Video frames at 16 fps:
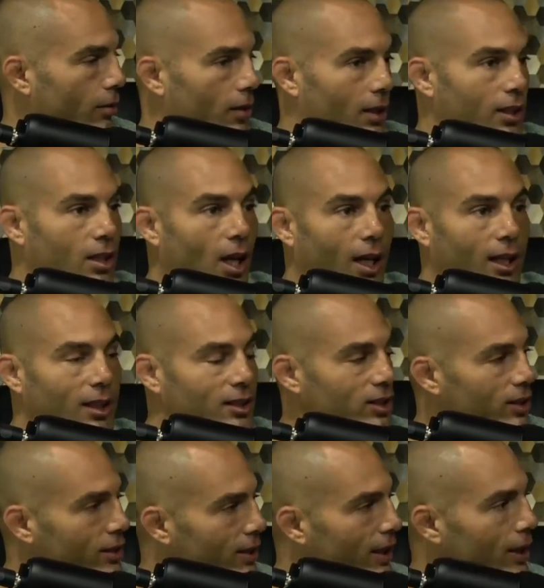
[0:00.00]
not a
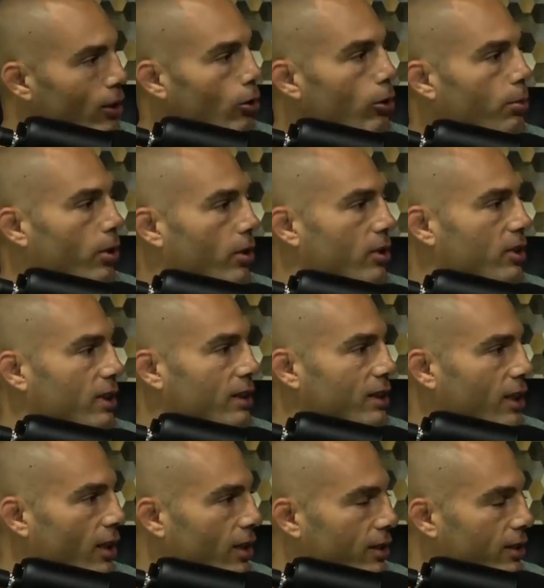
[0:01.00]
single person
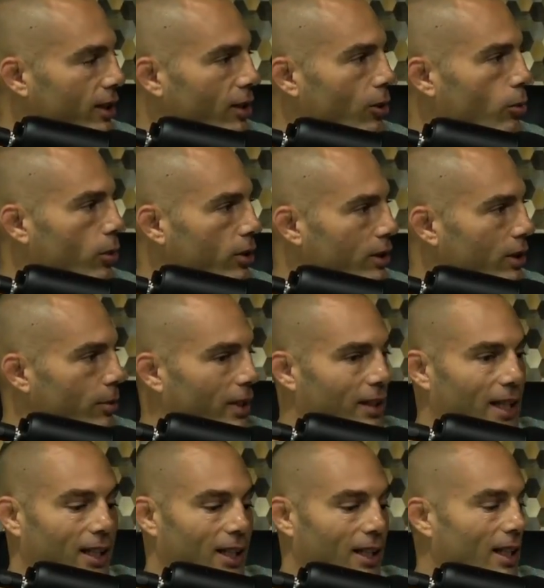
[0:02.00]
said a single word to me.
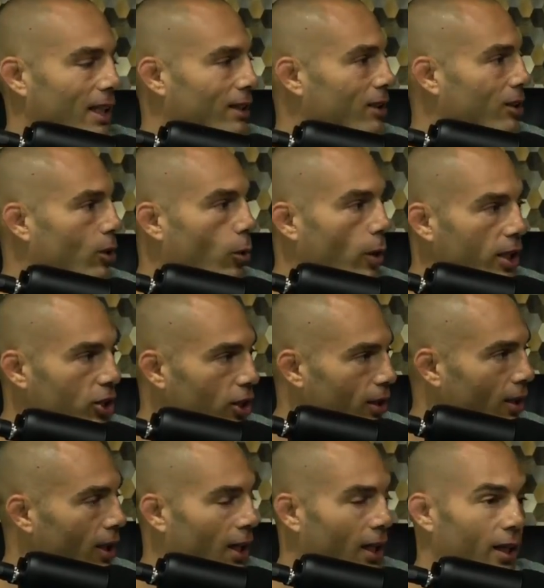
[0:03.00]
They didn't ask a
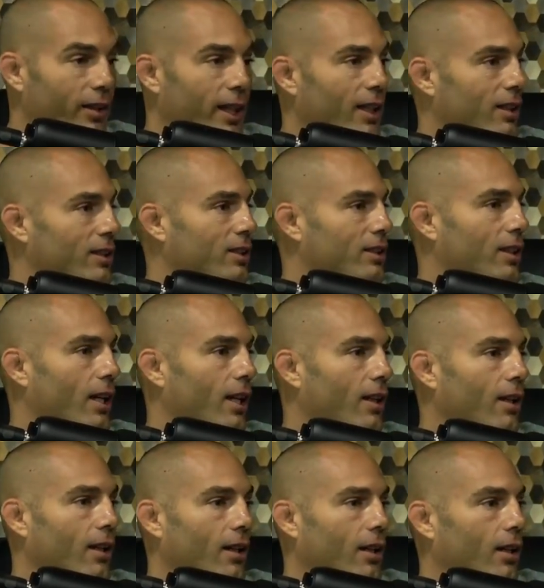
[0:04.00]
question. They didn't say,
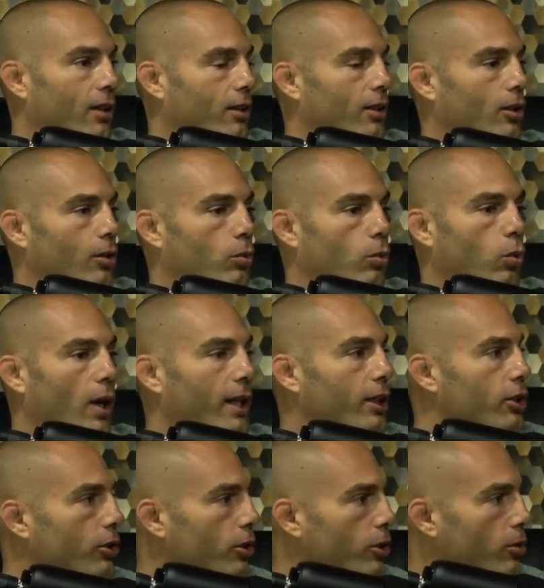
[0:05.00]
you know, why
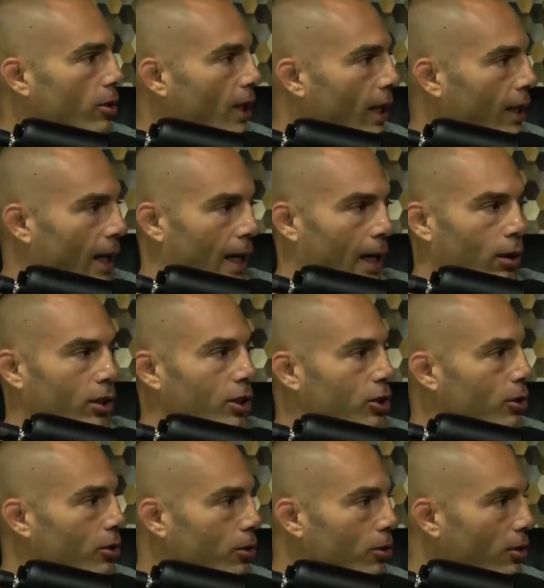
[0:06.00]
did you do that? How did
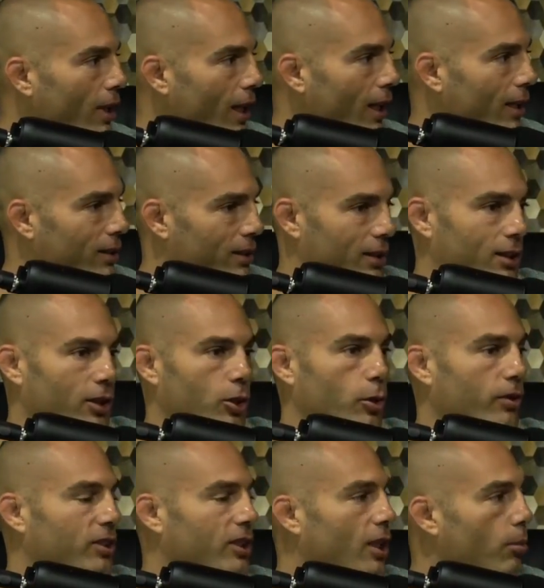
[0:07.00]
you do that? Did the
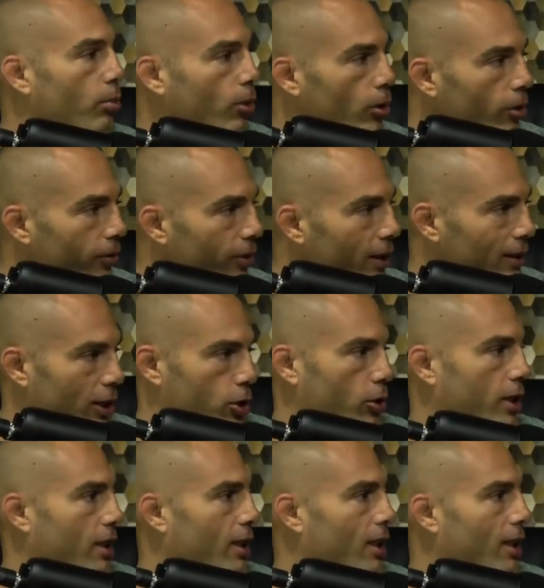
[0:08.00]
UFC approve it? Did you
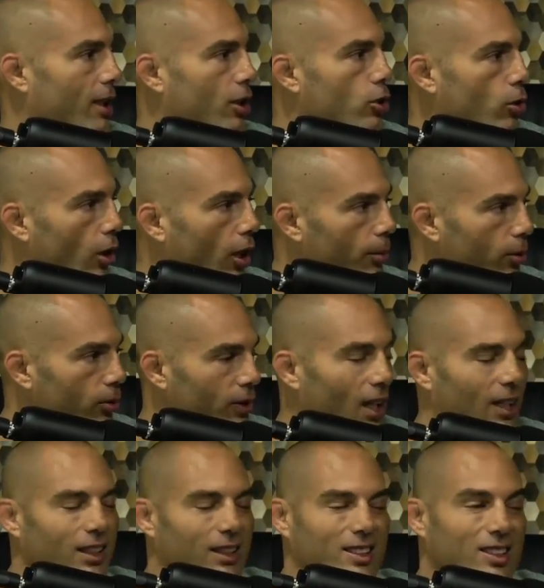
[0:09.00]
get in any trouble?
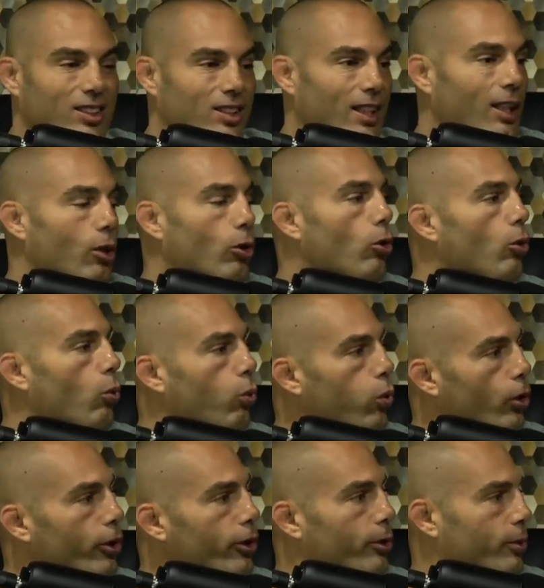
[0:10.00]
Not a single
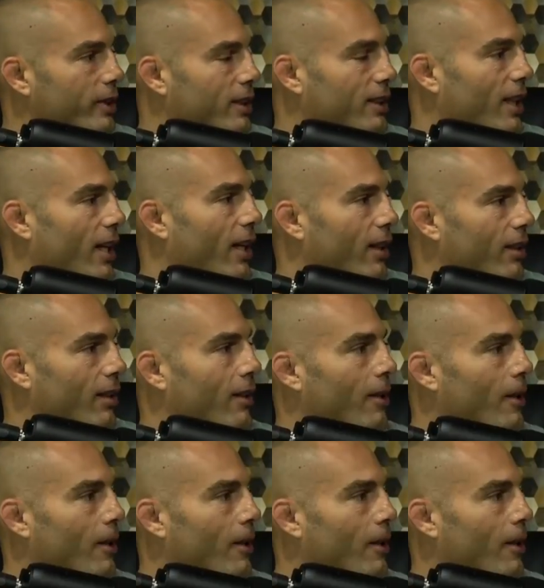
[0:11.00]
word was said.